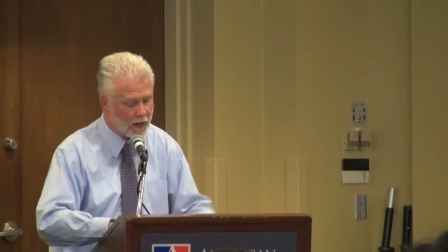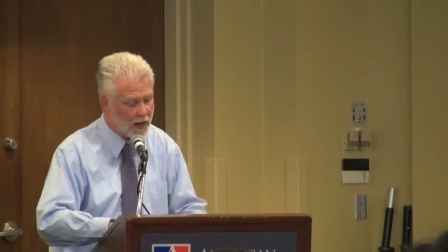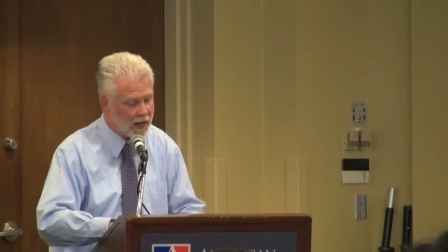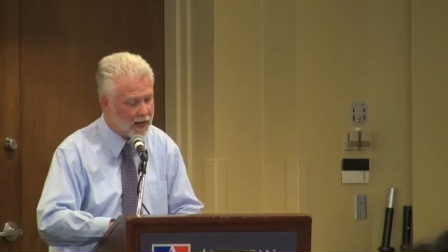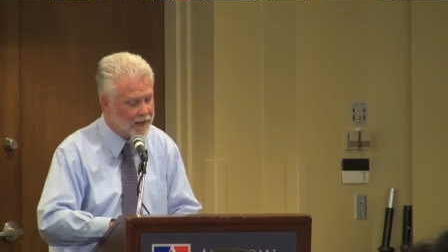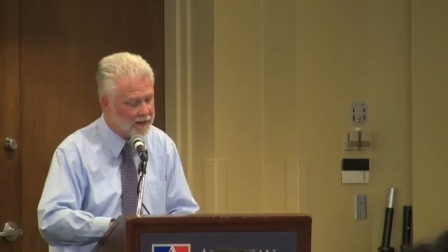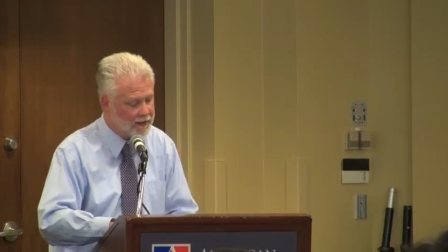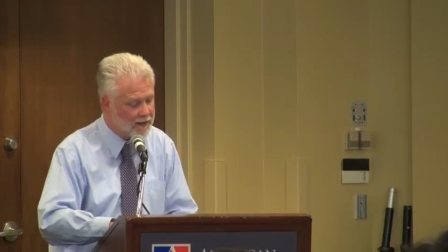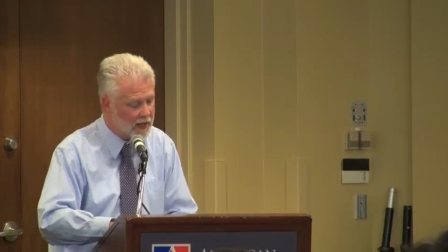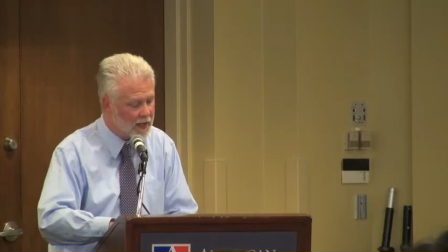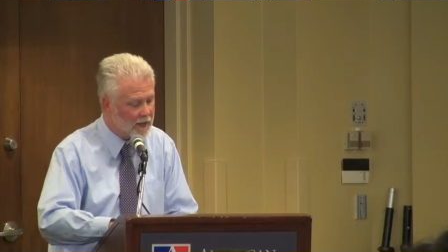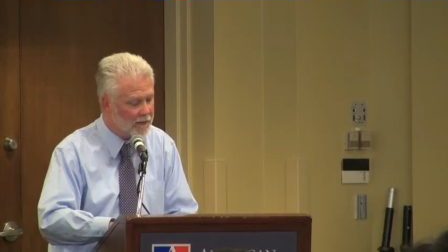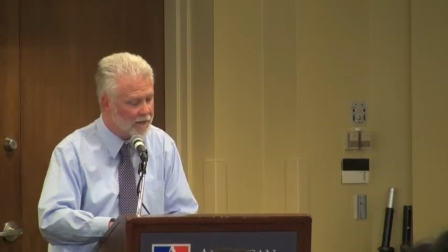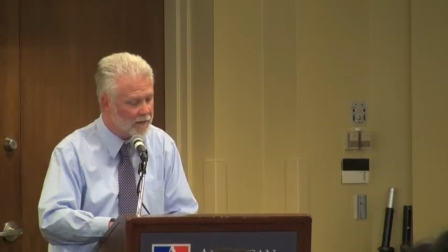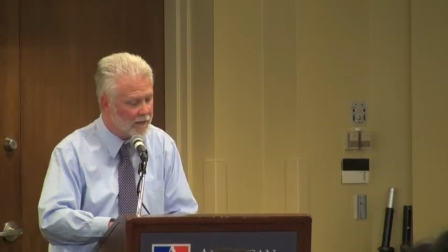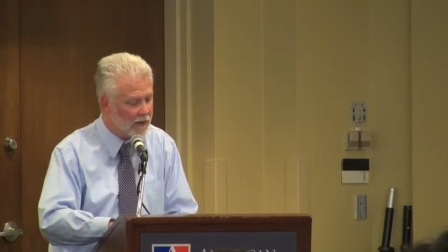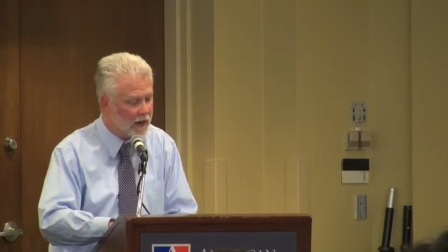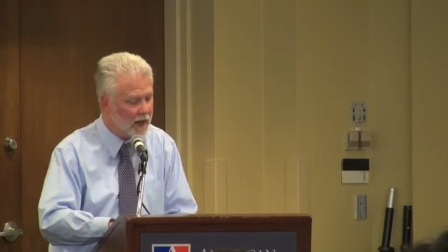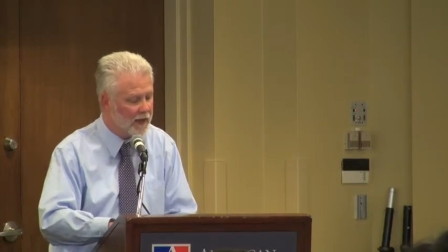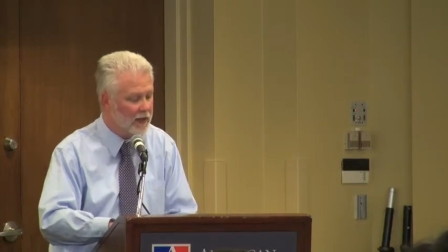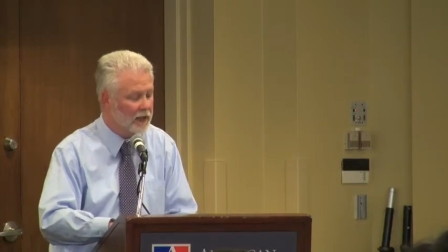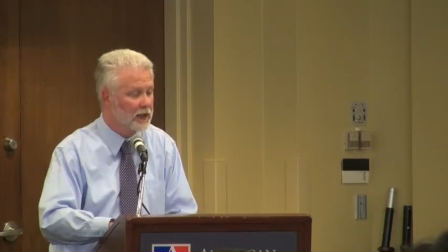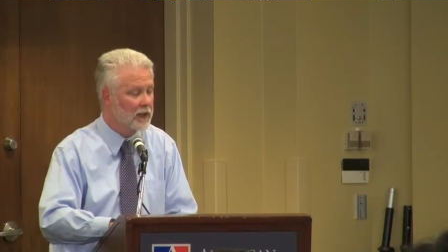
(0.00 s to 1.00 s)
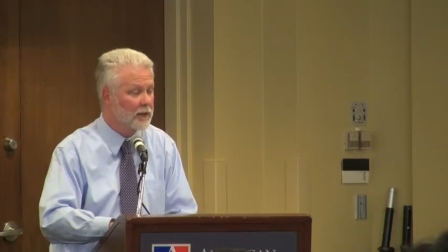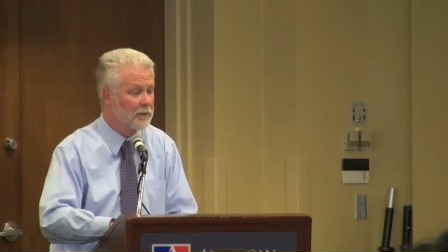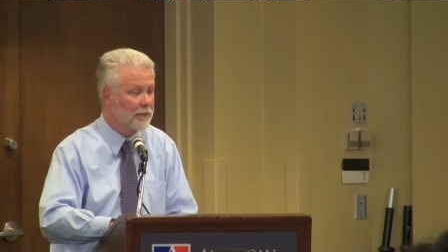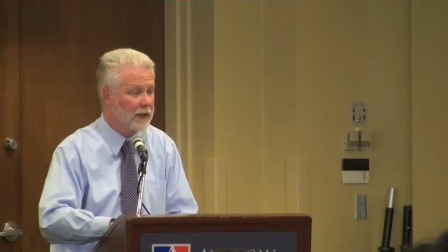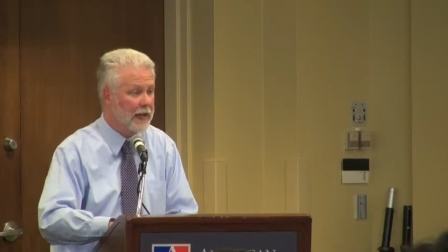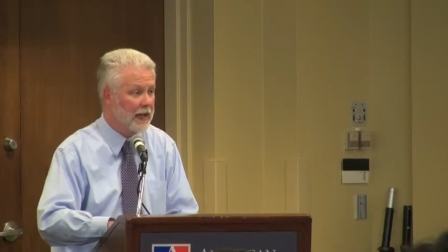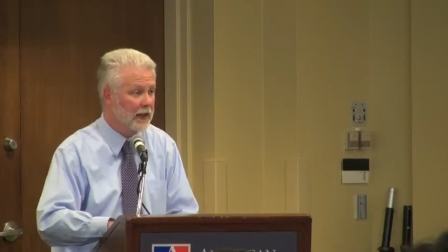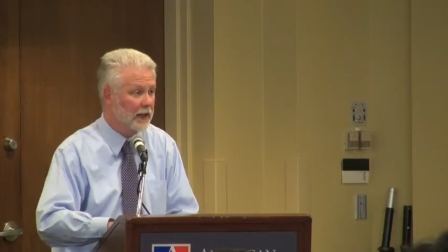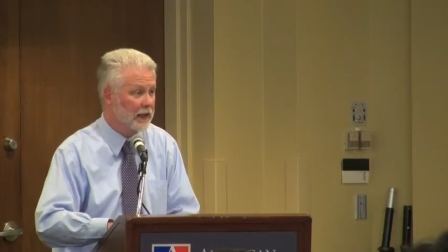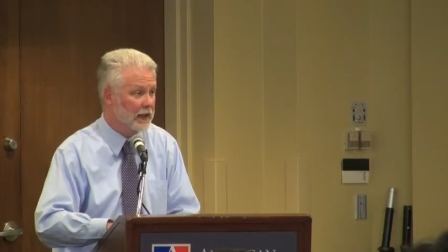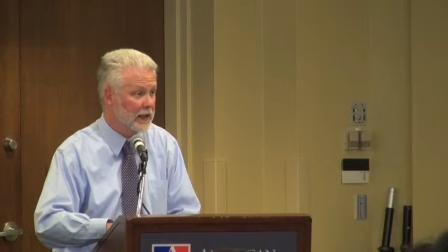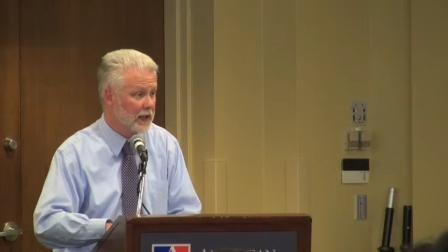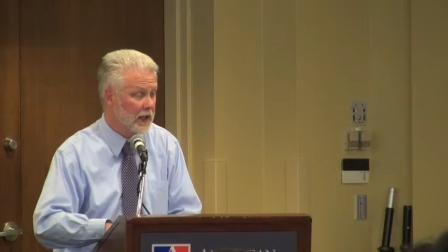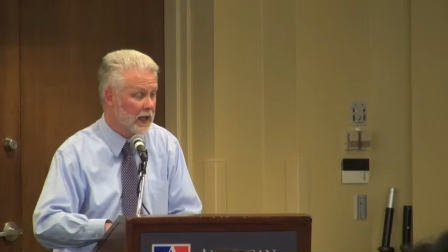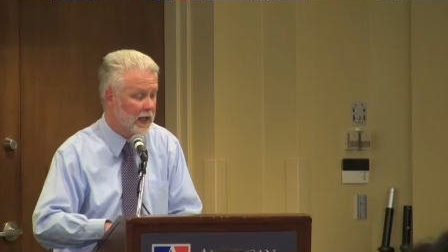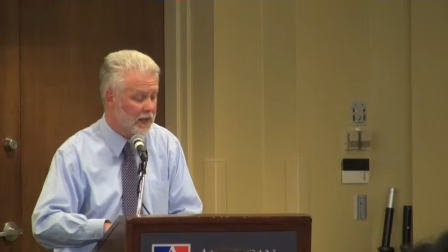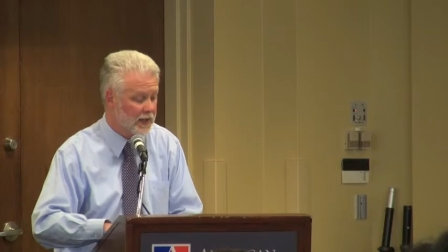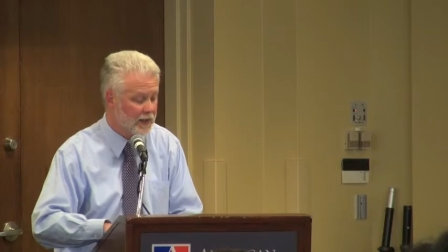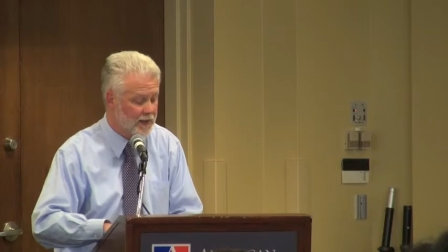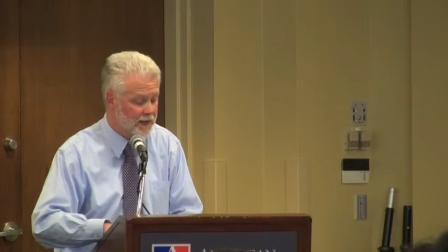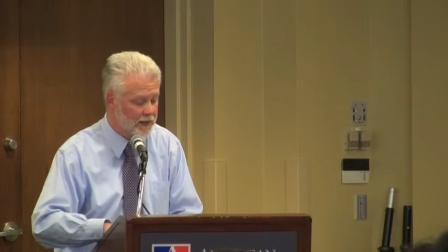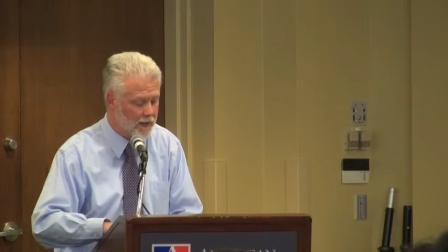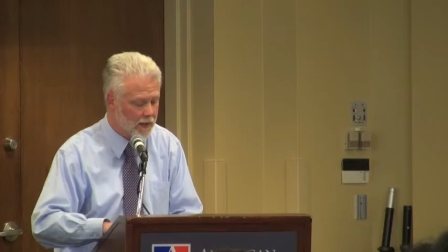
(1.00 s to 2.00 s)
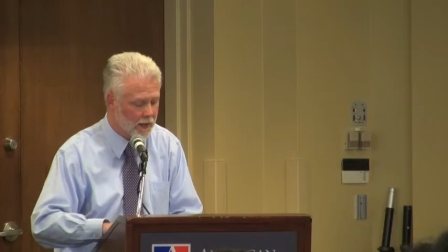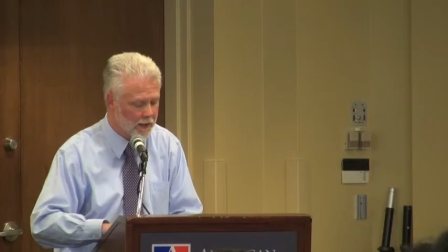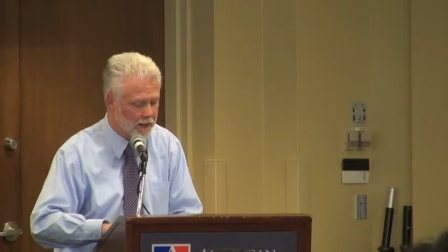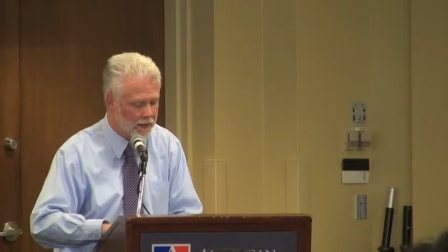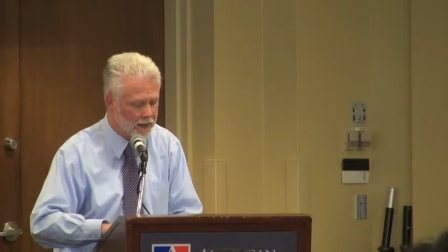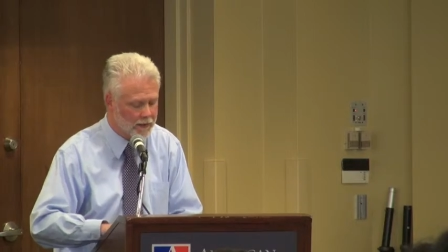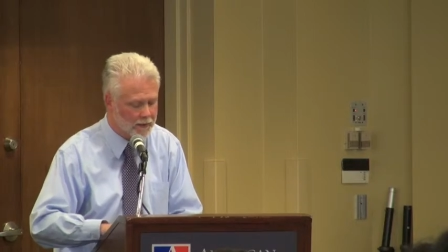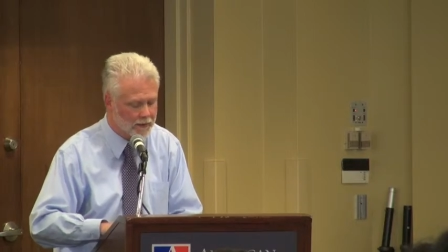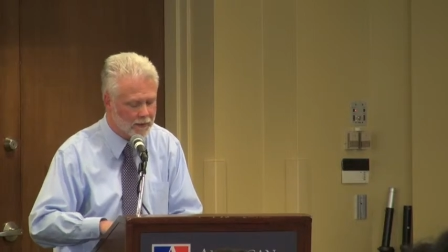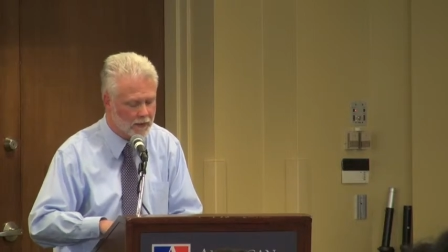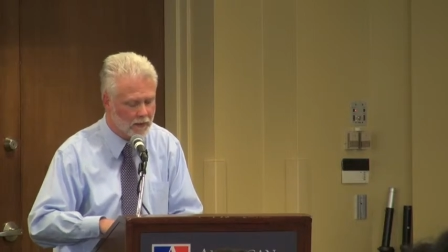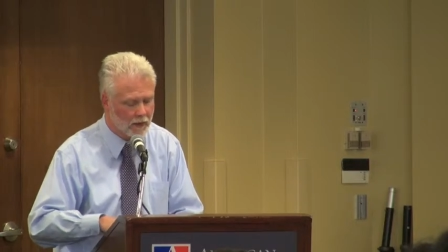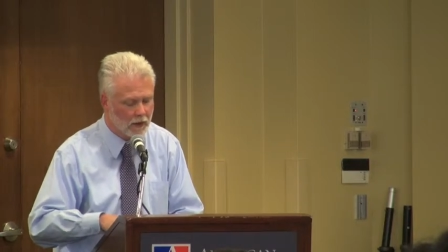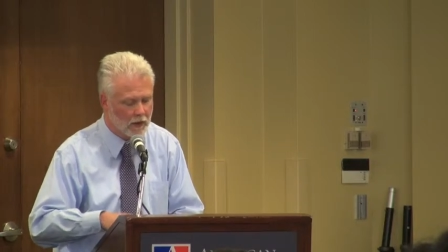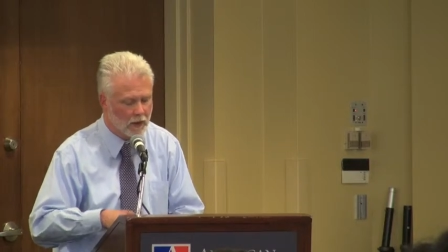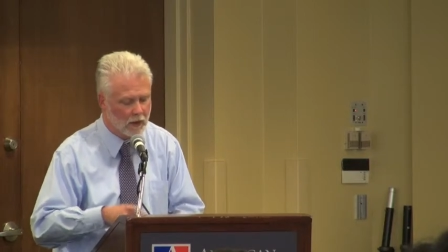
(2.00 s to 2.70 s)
identifying compelling case studies